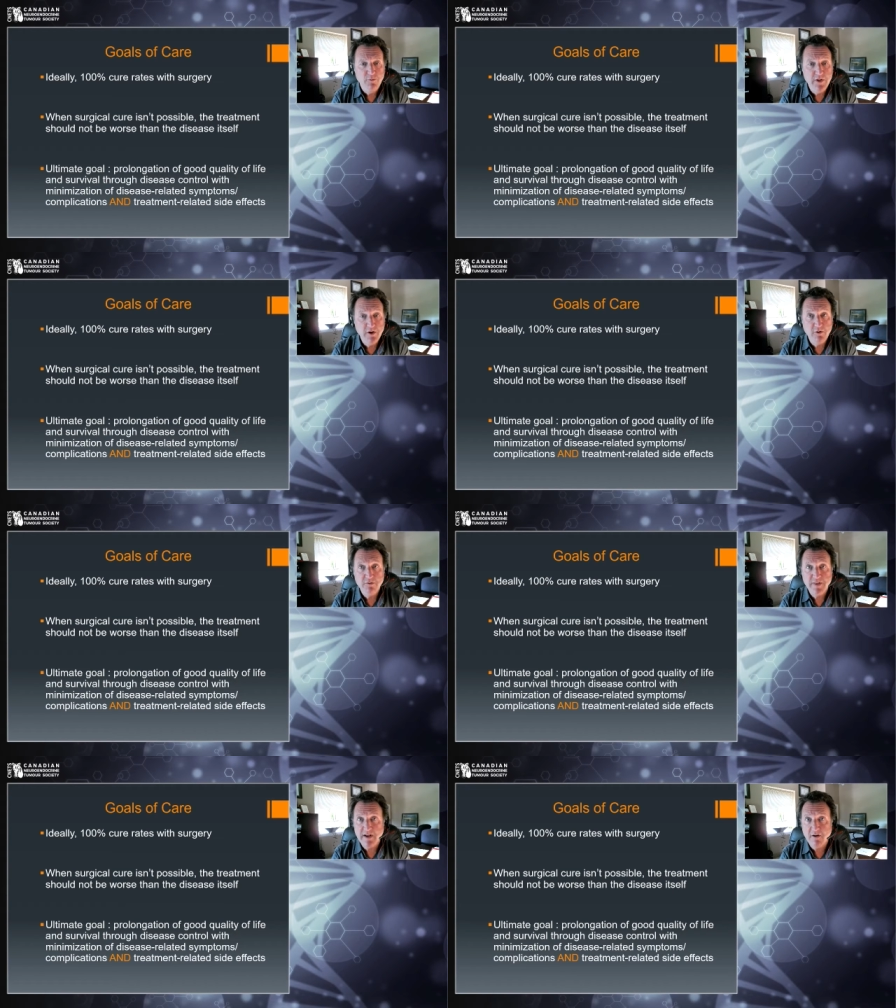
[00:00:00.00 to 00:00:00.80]
We
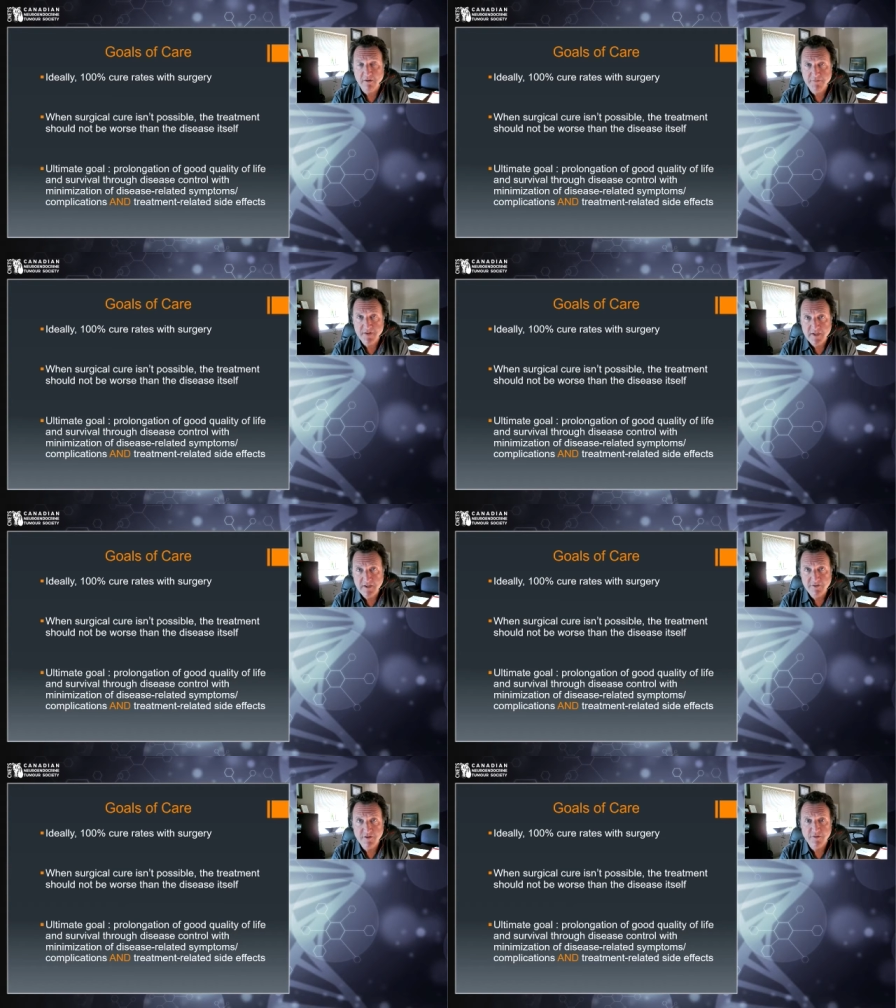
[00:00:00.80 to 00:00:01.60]
know that often
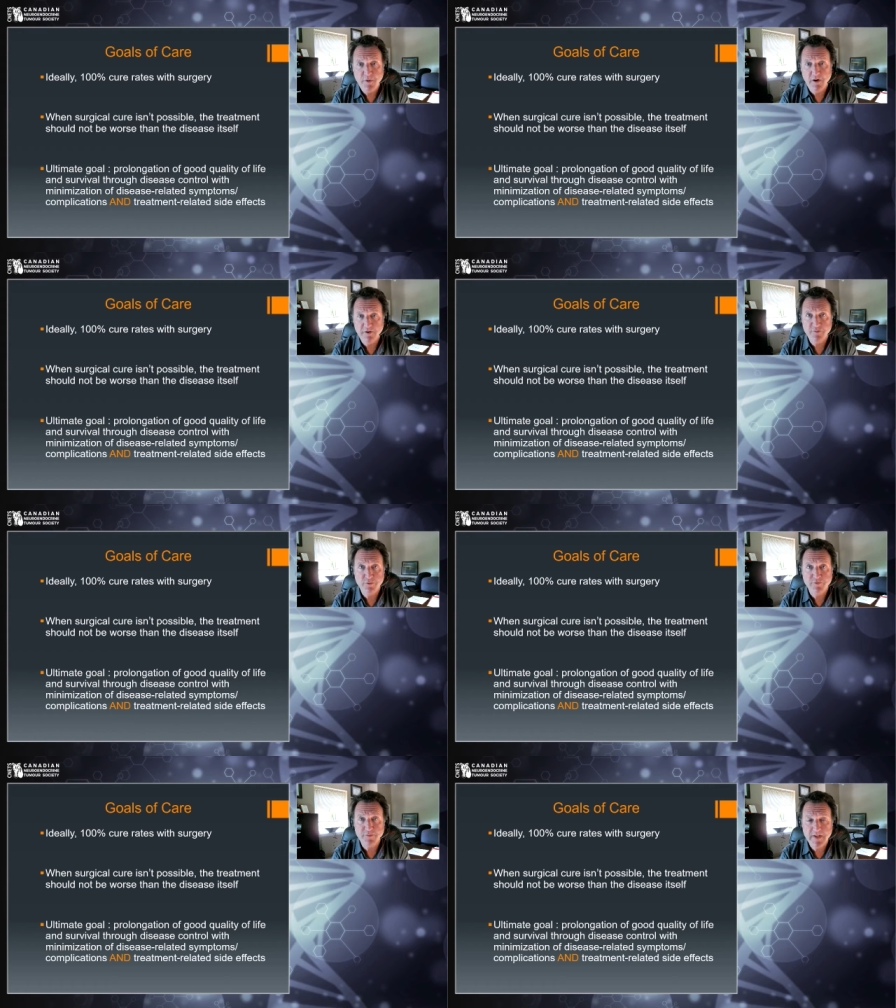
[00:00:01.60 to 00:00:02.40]
isn't
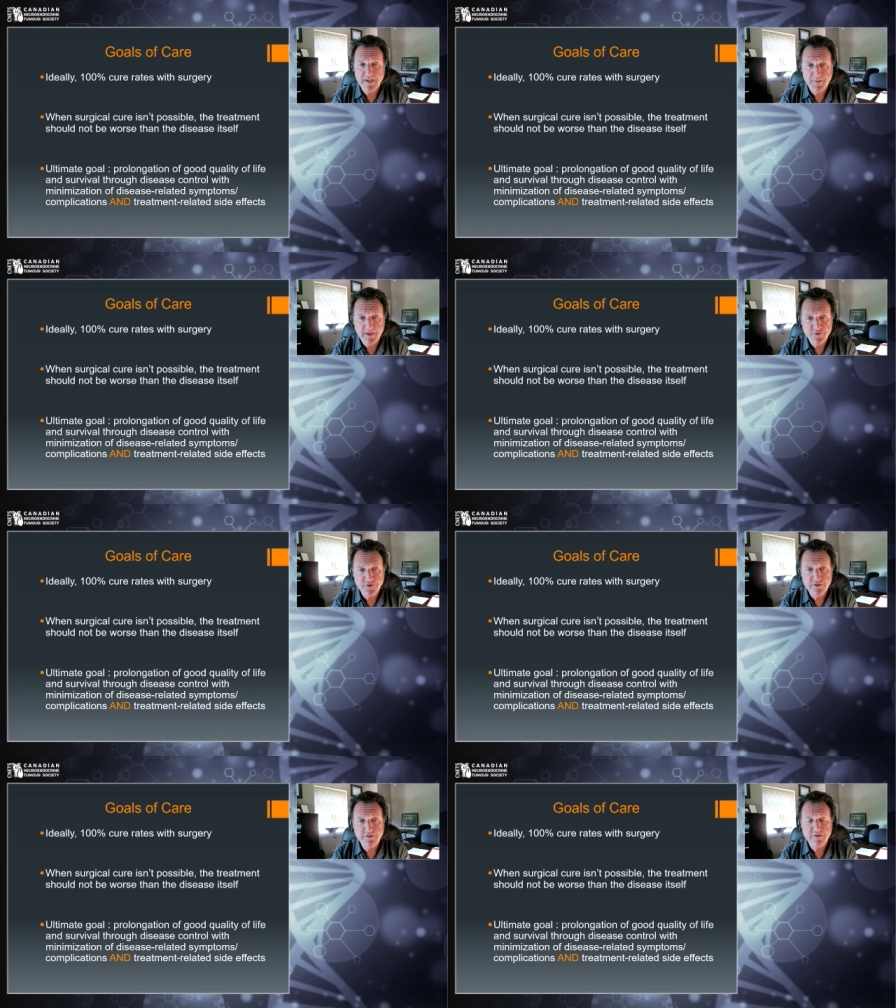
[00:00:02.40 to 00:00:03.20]
possible for many
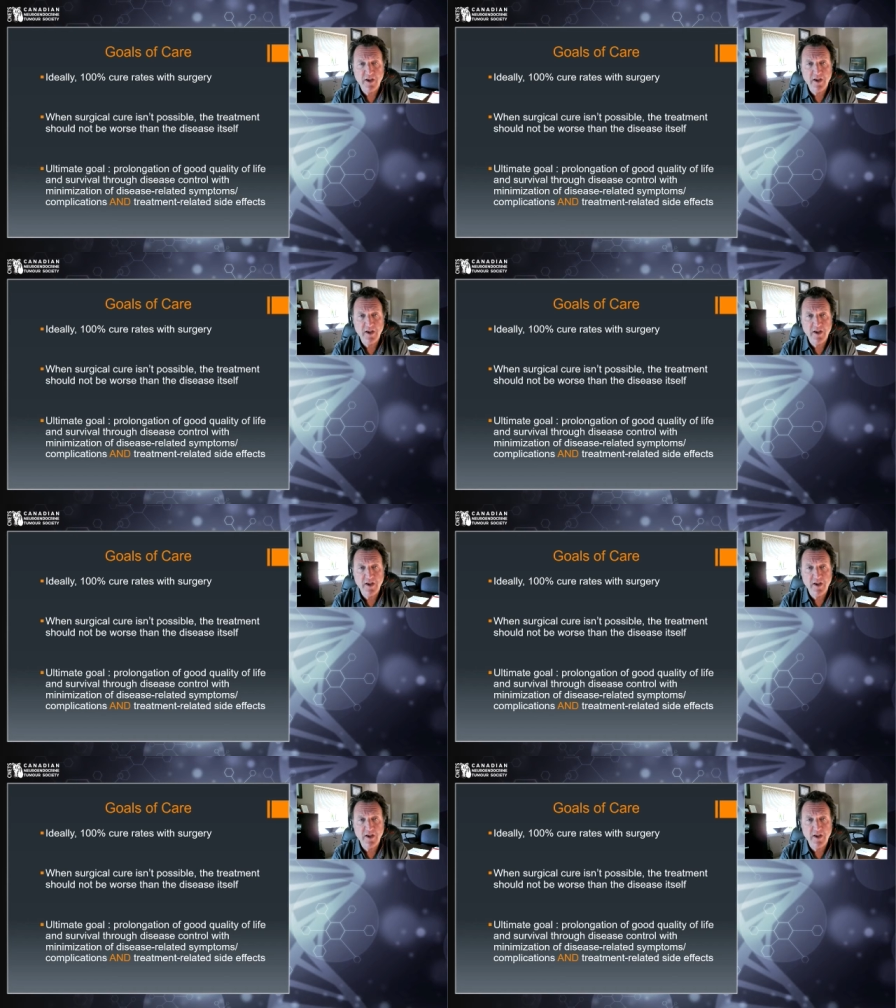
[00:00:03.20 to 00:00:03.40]
patients.